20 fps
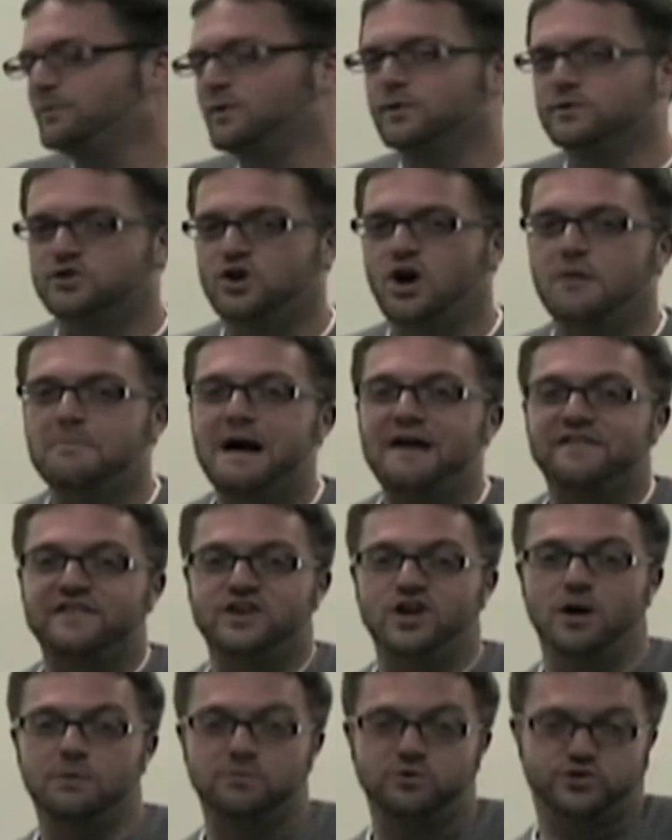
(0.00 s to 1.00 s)
when we're talking about the
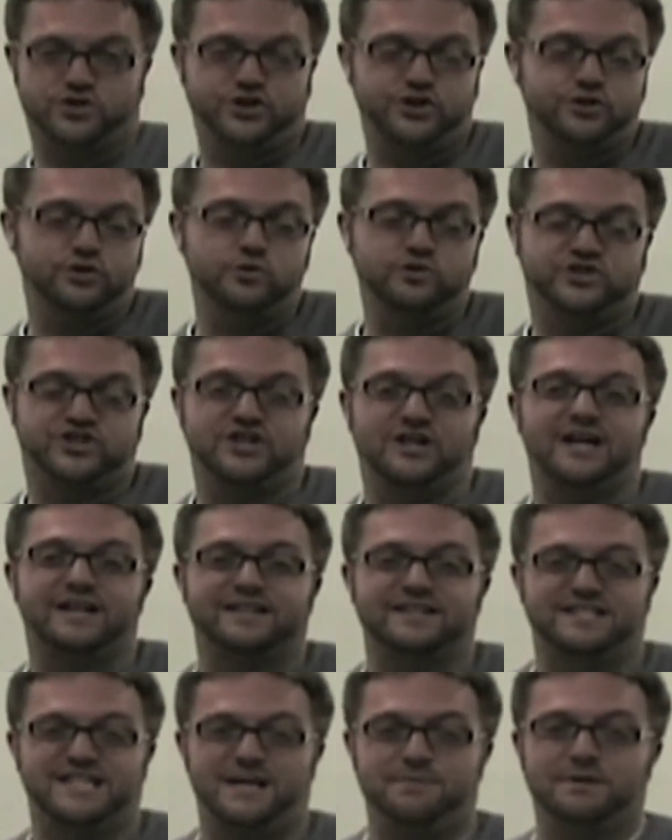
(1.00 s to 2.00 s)
number 2
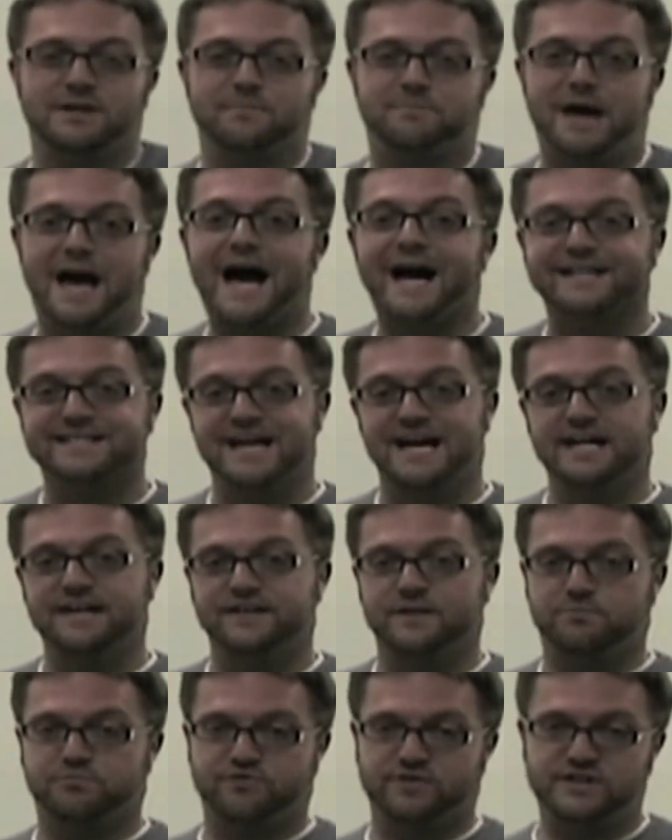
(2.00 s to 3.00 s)
selected team in the Pac-10 in
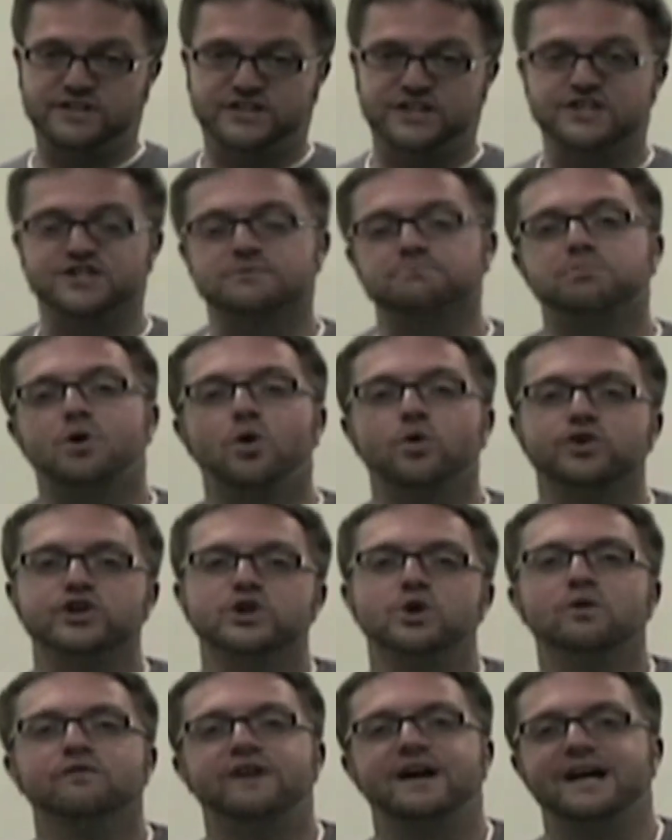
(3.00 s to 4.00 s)
the preseason poll,
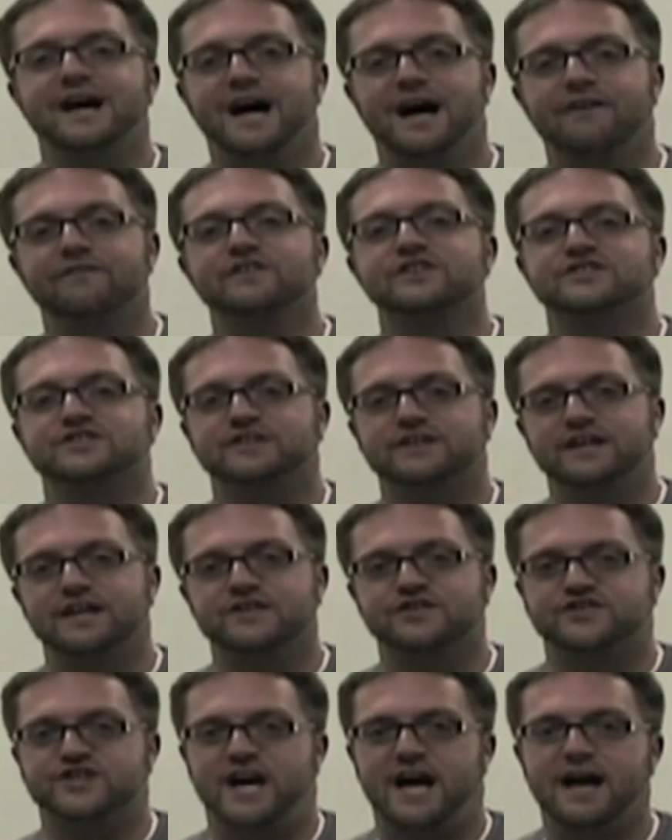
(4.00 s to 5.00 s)
U of A obviously
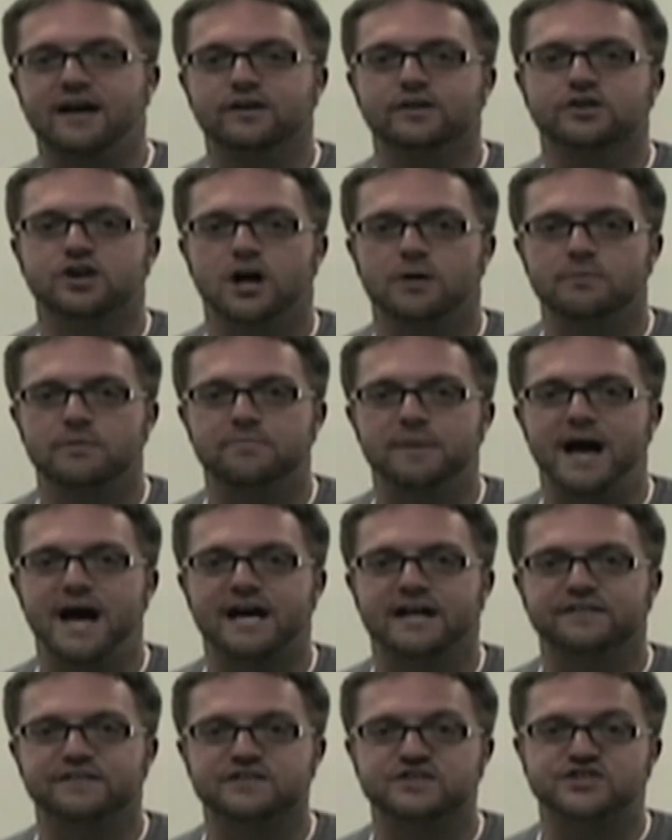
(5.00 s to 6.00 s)
has talent coming
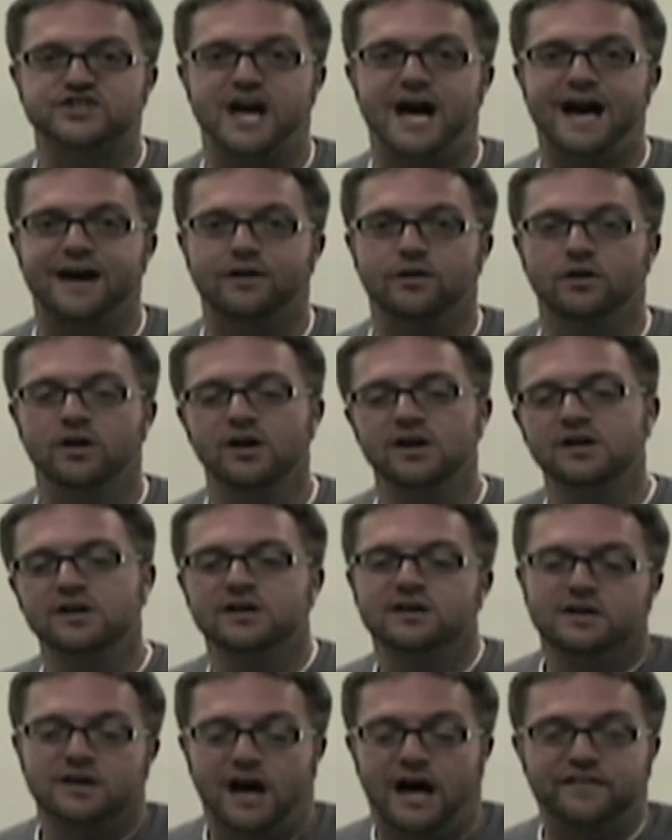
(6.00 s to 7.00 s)
back in the saddle.
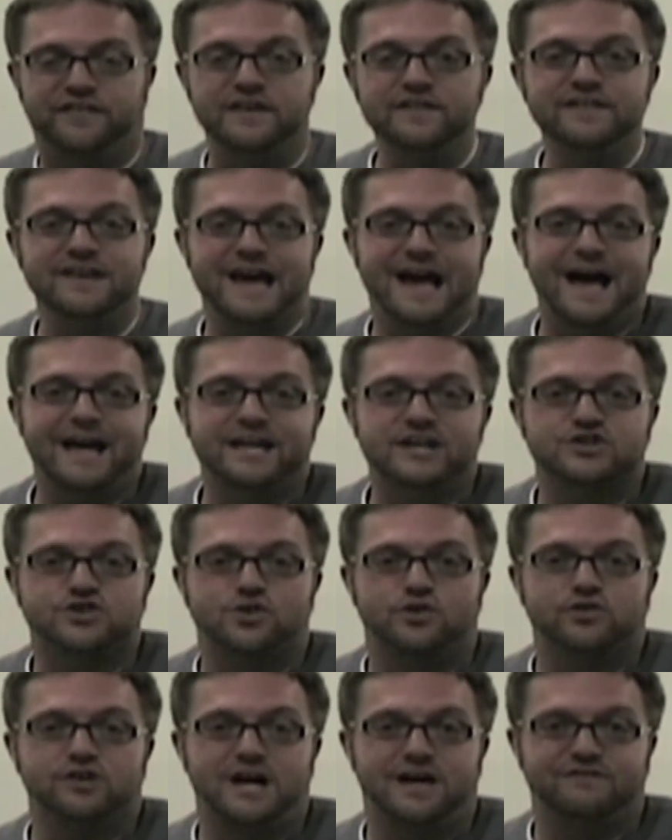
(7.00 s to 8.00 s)
I think the Aggies are
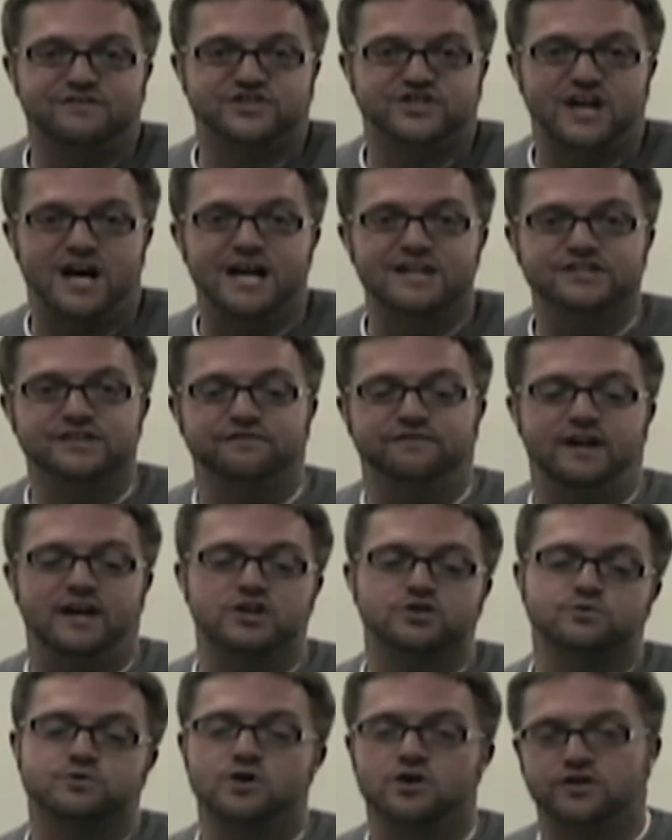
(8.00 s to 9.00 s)
going to have a size
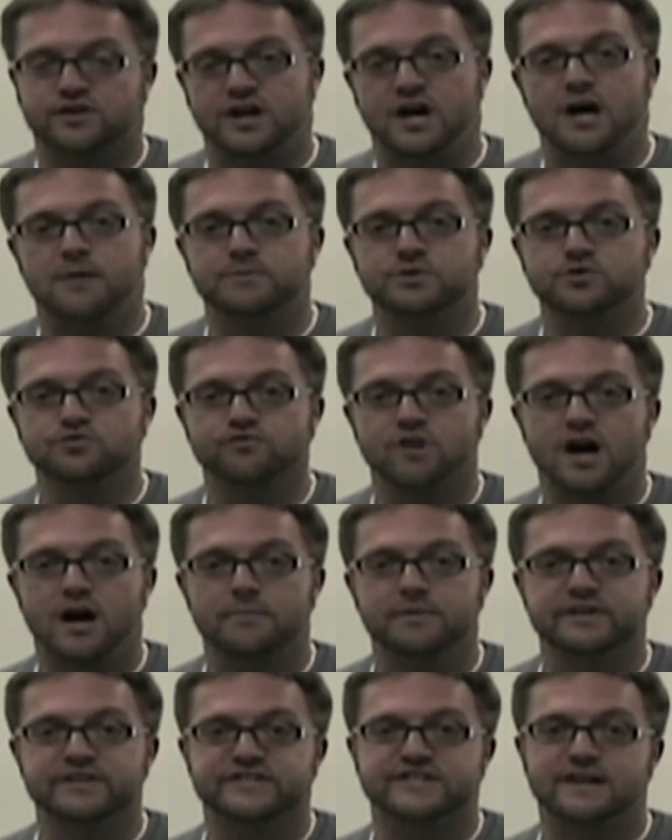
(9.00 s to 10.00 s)
advantage. We're talking Hamidou
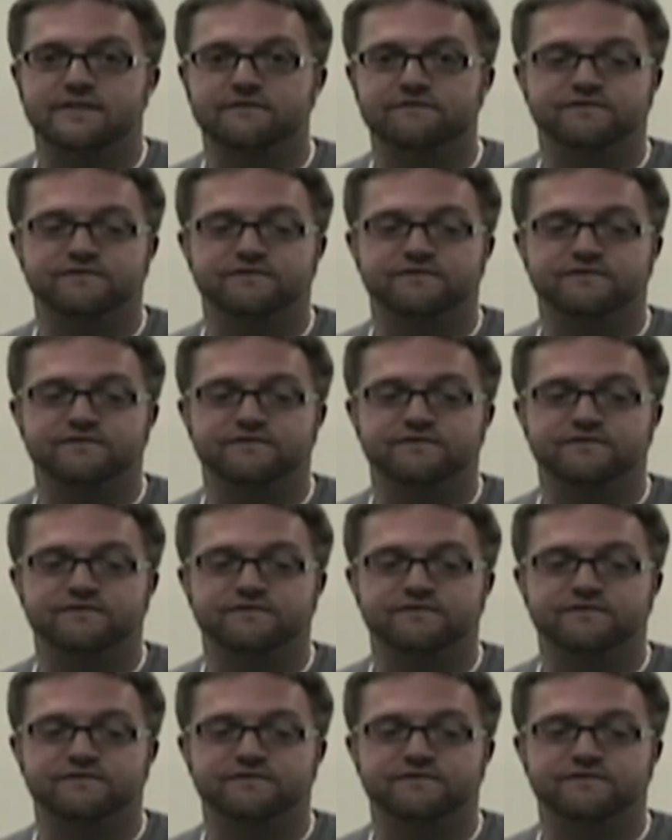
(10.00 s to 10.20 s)
Rahman at 7